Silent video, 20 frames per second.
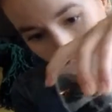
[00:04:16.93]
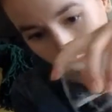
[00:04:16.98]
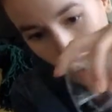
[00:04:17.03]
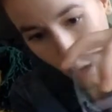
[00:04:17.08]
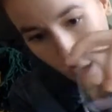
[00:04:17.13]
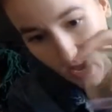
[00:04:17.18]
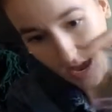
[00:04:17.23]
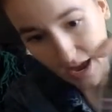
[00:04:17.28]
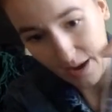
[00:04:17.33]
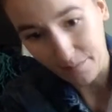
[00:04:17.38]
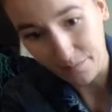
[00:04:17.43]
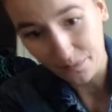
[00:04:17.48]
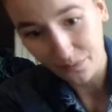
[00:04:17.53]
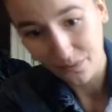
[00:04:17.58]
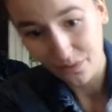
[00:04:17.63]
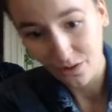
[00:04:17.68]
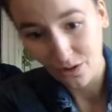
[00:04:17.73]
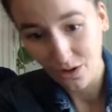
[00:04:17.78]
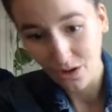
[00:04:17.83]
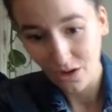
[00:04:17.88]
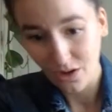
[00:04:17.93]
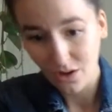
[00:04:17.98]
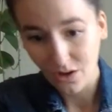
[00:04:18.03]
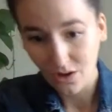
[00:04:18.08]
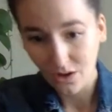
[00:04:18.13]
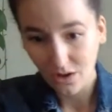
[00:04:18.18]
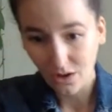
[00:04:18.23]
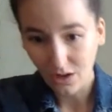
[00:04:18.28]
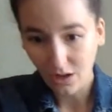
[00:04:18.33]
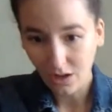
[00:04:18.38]
Okay.
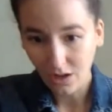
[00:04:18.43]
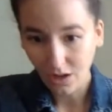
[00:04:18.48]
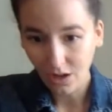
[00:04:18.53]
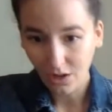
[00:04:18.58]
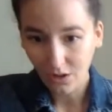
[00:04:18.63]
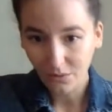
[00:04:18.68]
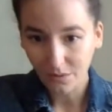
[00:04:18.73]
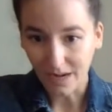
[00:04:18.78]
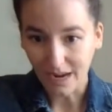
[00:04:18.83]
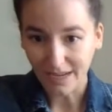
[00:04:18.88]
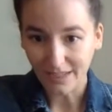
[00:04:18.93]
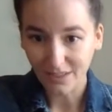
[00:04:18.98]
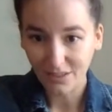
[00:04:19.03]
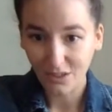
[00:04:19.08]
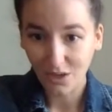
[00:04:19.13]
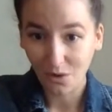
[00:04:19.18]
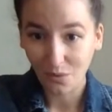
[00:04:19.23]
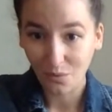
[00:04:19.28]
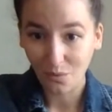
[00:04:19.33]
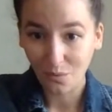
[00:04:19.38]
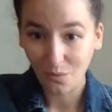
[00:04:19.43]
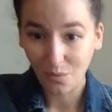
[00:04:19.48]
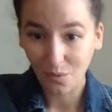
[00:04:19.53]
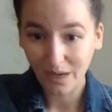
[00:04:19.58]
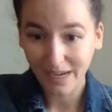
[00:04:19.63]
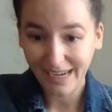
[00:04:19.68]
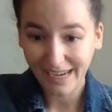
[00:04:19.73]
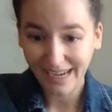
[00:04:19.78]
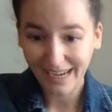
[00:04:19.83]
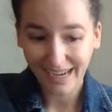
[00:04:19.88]
All right, so
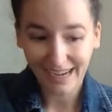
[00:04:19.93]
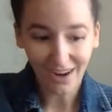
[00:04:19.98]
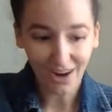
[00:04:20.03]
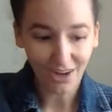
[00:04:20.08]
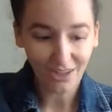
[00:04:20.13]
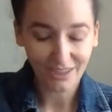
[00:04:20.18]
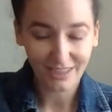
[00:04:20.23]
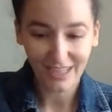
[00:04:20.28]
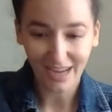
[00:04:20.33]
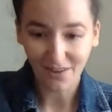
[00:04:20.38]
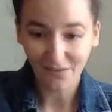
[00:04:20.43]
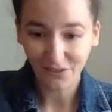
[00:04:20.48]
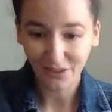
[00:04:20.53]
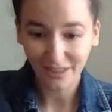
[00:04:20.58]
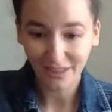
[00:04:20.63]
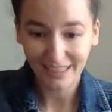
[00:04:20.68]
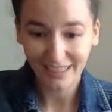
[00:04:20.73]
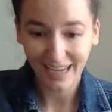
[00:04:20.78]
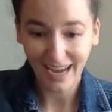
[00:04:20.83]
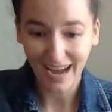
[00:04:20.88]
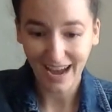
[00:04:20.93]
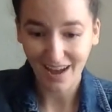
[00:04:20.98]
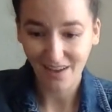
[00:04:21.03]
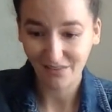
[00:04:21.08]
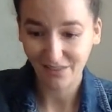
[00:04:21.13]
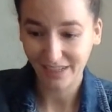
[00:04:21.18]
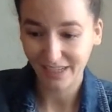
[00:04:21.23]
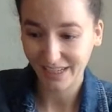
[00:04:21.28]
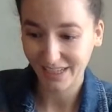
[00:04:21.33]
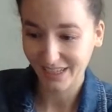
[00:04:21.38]
we are definitely
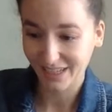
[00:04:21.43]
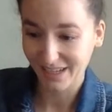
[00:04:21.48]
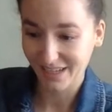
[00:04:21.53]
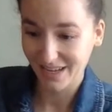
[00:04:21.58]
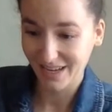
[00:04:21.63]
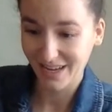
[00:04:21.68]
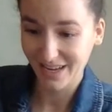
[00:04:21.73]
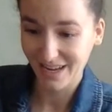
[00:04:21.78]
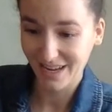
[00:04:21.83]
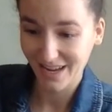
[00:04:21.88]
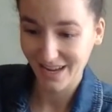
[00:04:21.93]
having